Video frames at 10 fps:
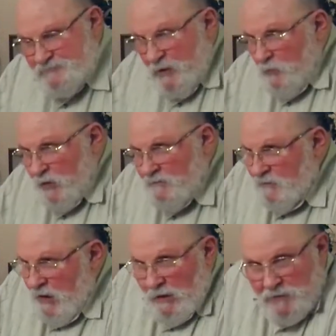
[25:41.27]
you weren't
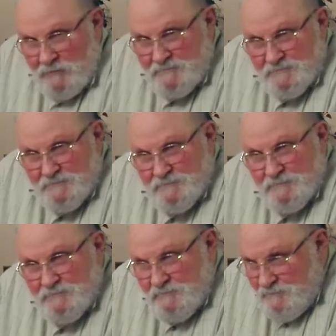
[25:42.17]
following
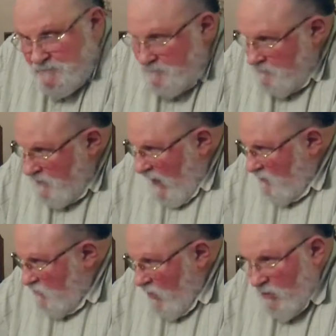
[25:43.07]

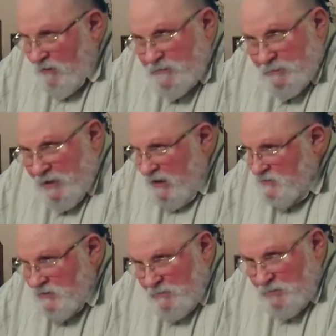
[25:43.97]
got drawn off the path
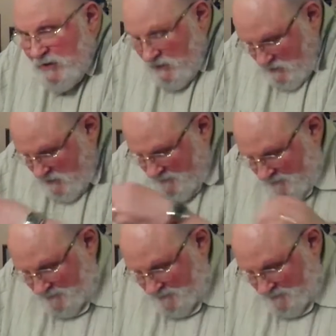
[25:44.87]
someplace.